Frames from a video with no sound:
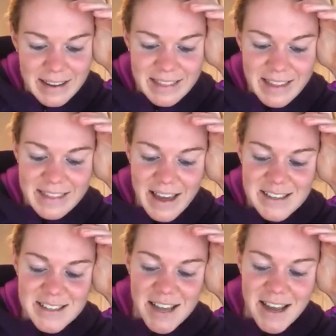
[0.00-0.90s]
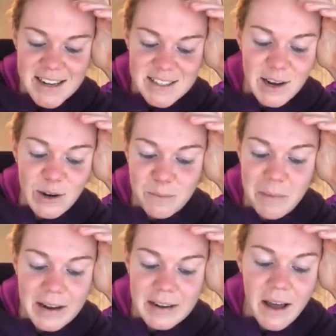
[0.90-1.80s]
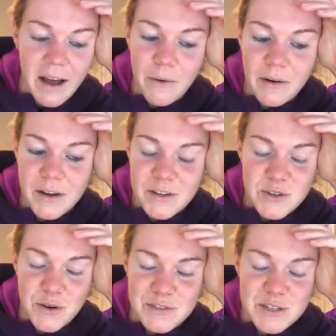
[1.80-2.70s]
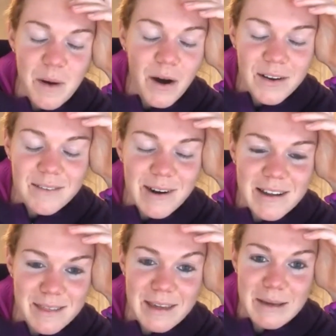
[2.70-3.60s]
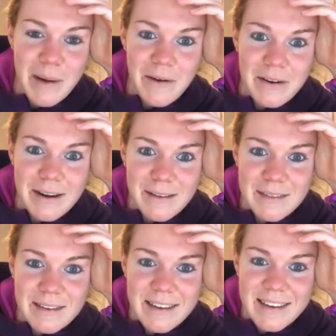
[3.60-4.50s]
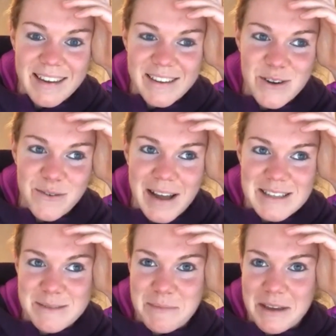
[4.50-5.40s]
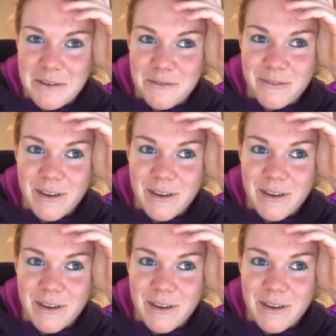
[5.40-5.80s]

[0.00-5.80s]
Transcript: And that said, as I look back now, I sort of smile when I think about it, and I think it sort of adds a bit of